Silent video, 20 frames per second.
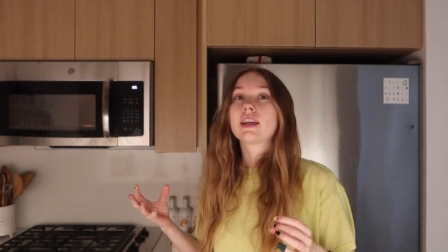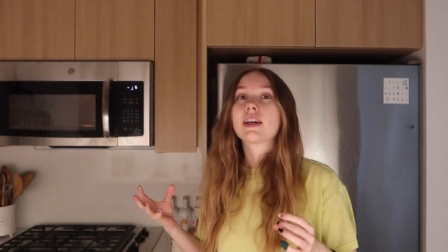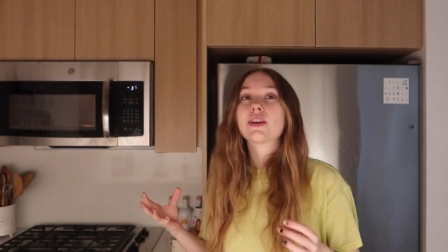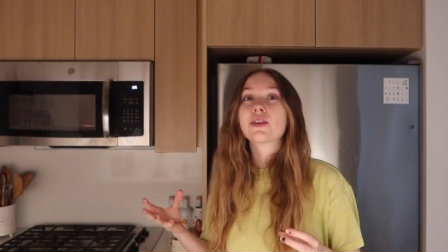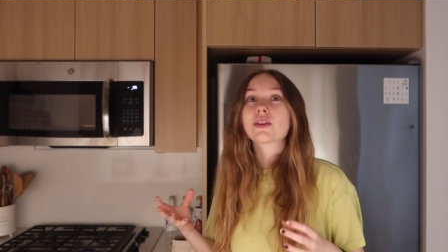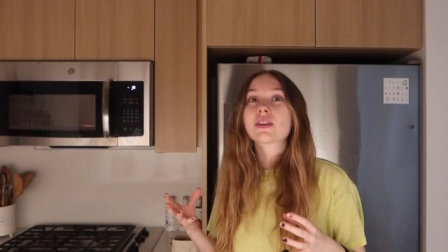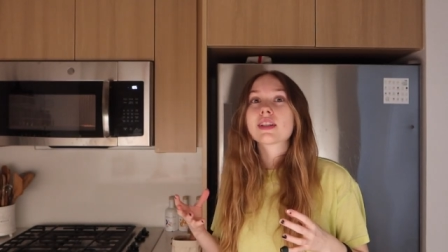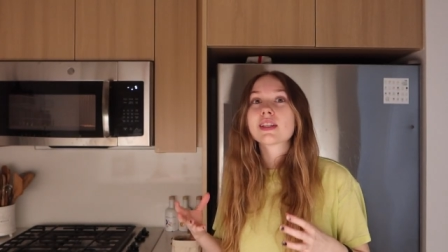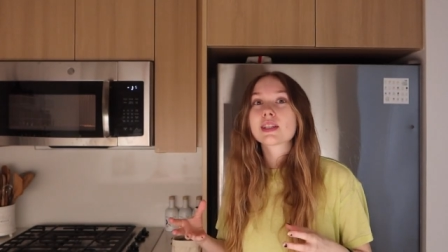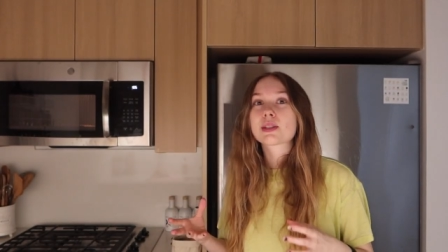
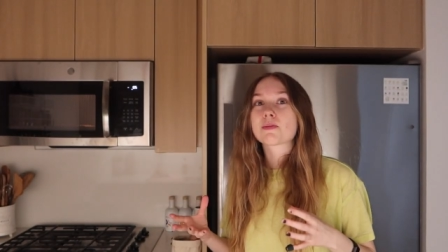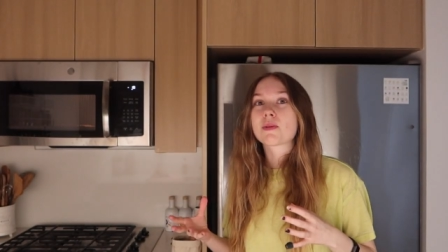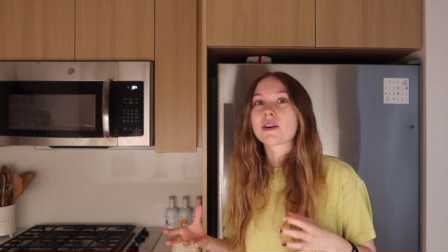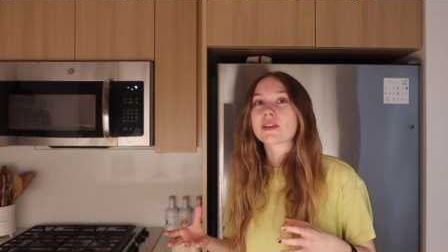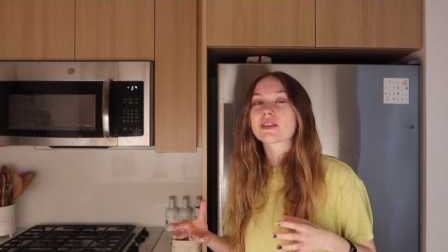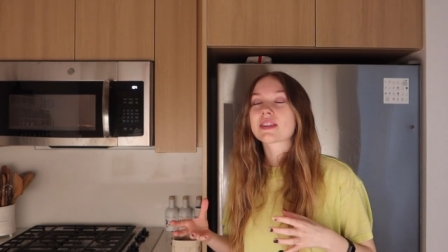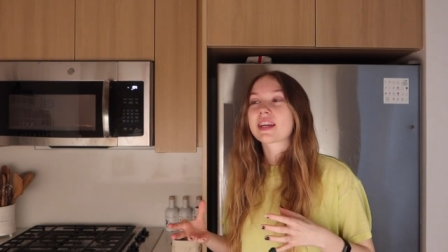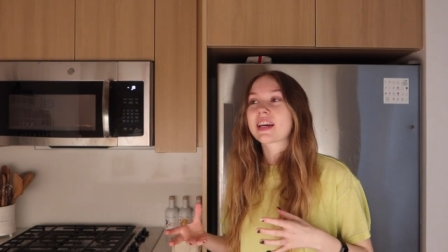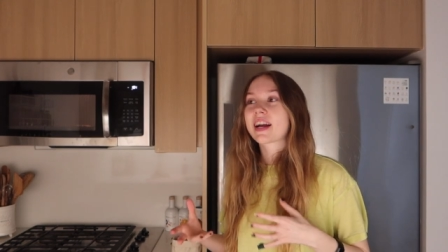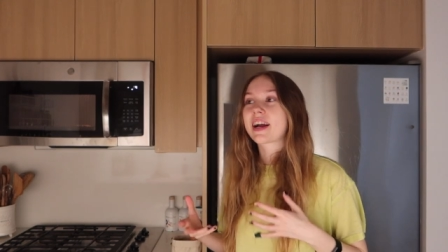literally
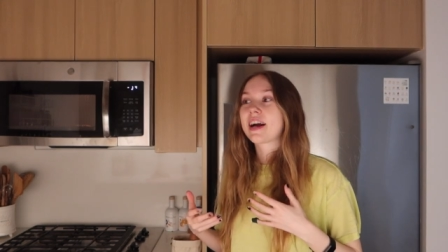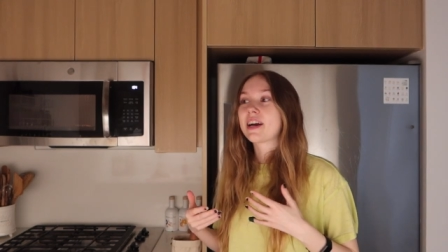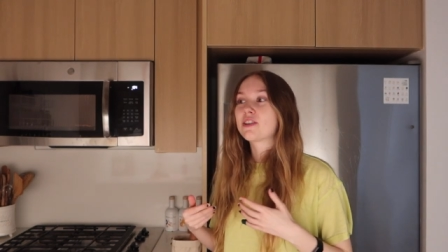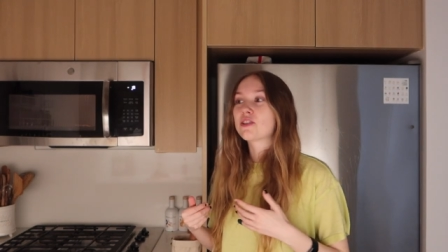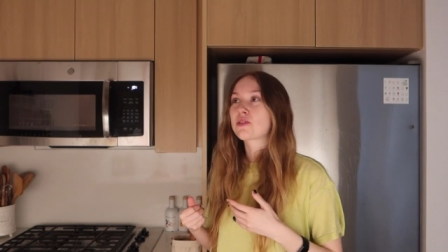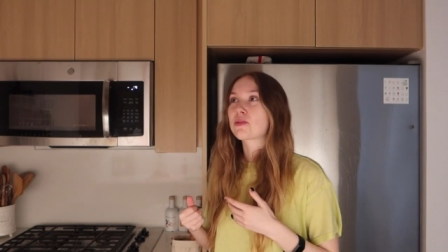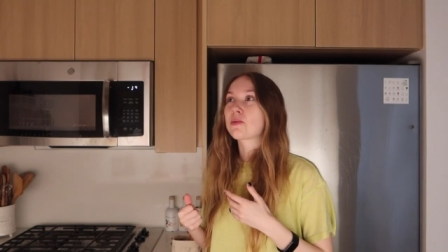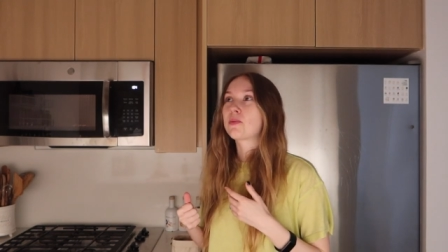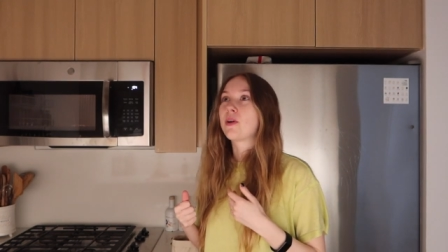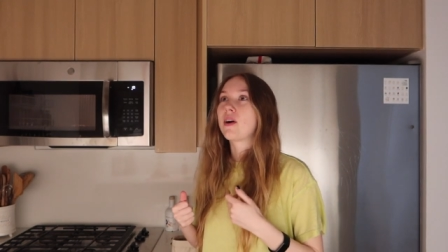smells like I
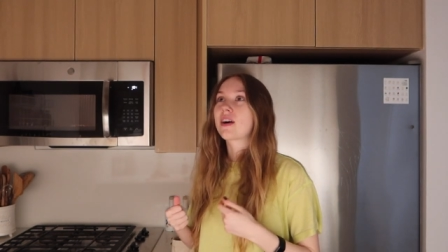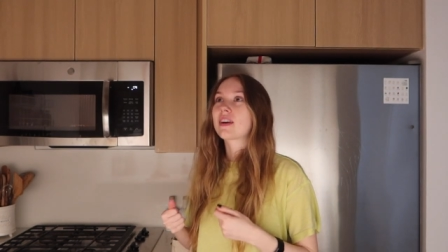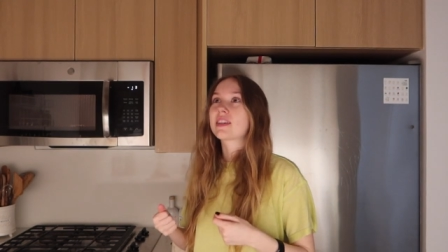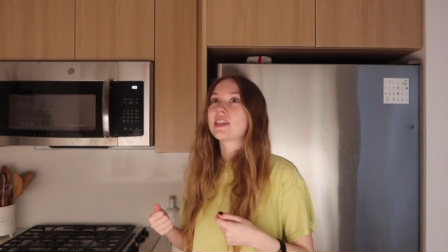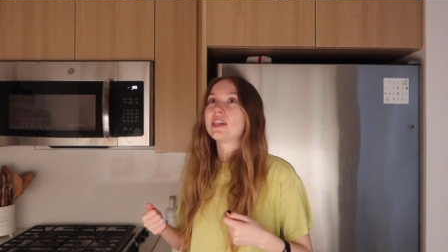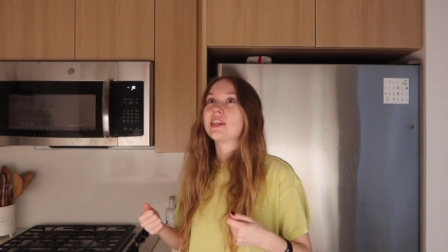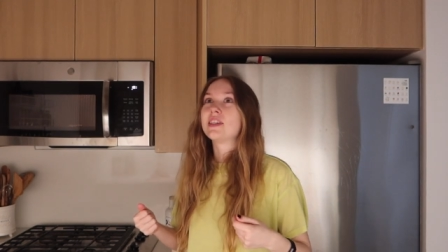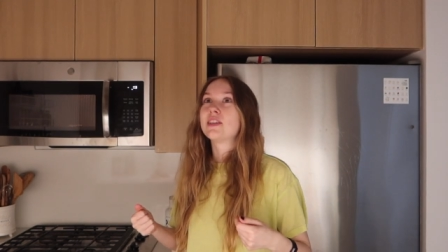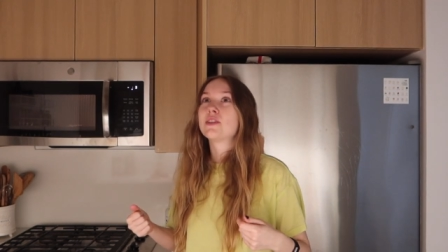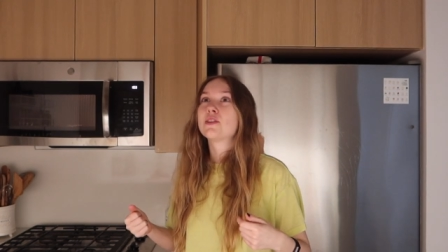just
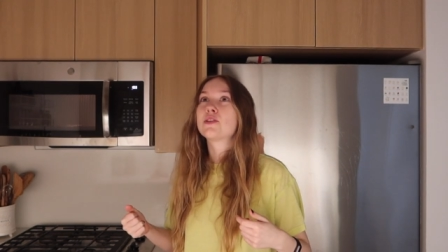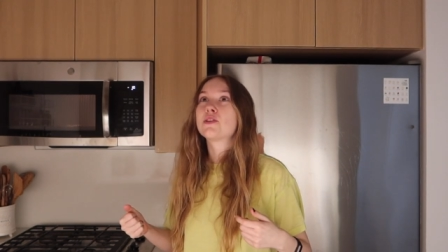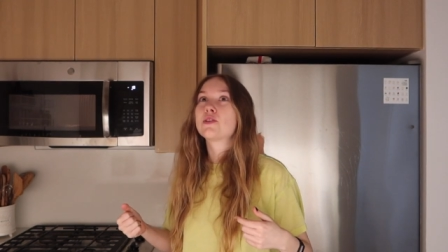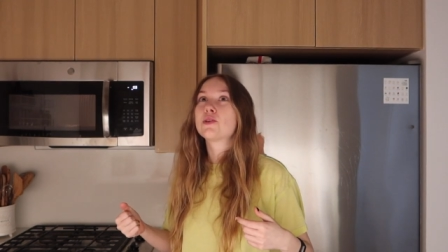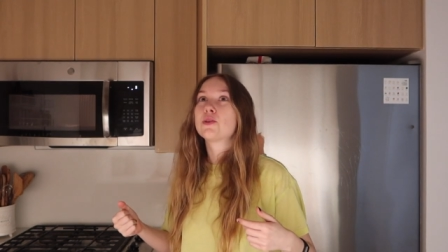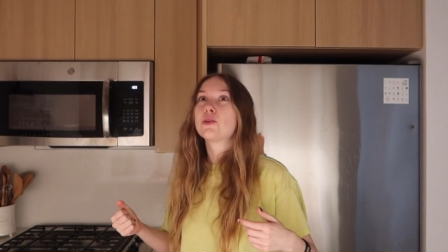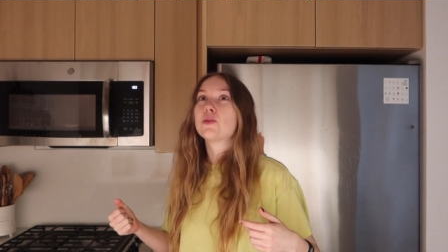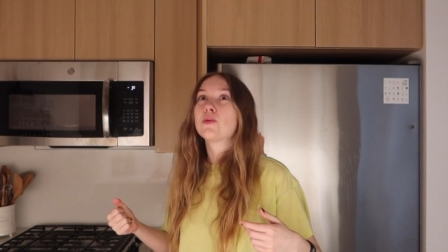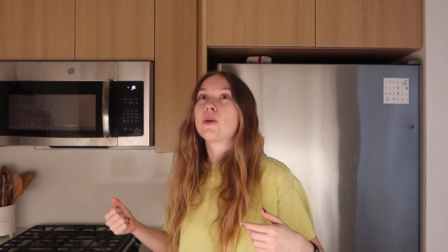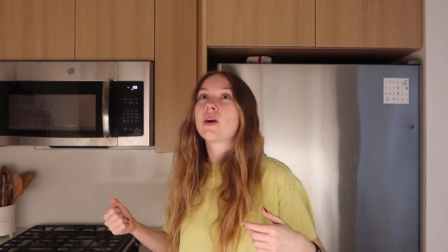walked
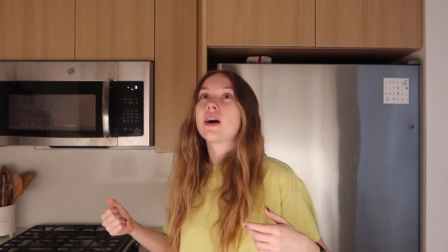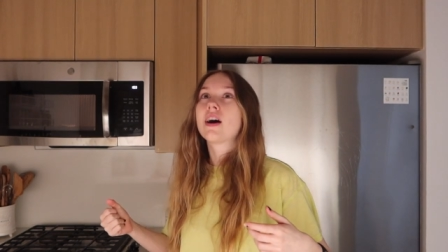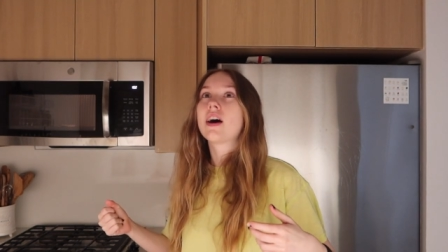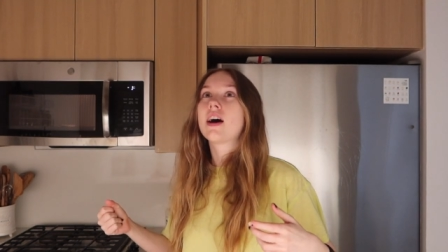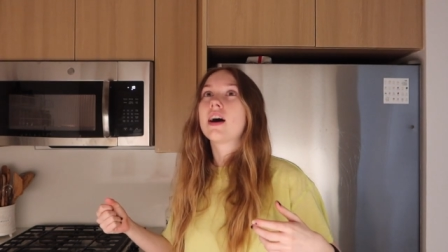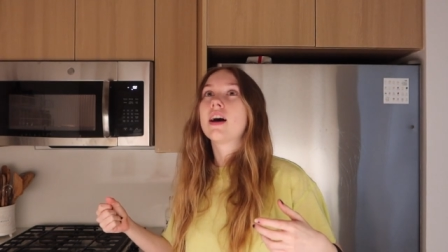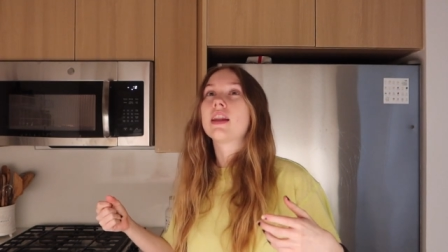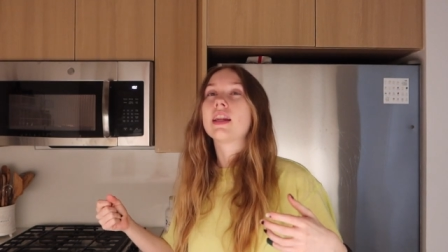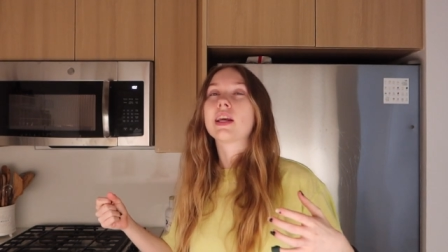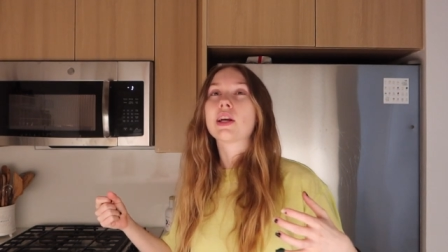into
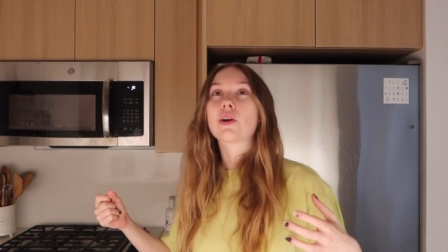an